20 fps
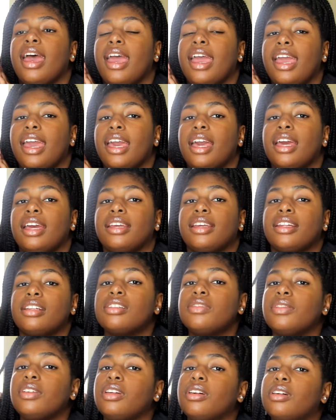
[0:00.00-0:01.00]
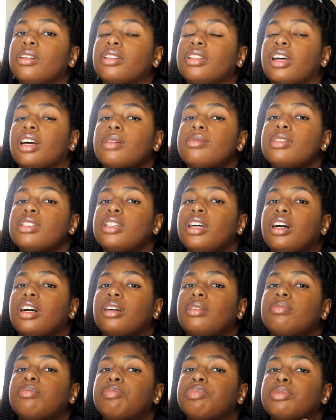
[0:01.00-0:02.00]
And give this video a thumbs
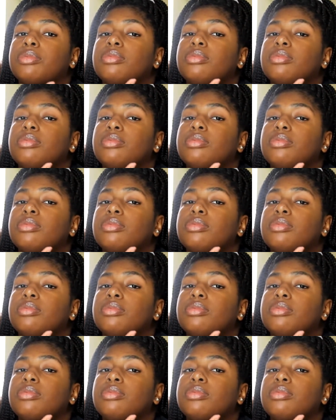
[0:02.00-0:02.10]
up,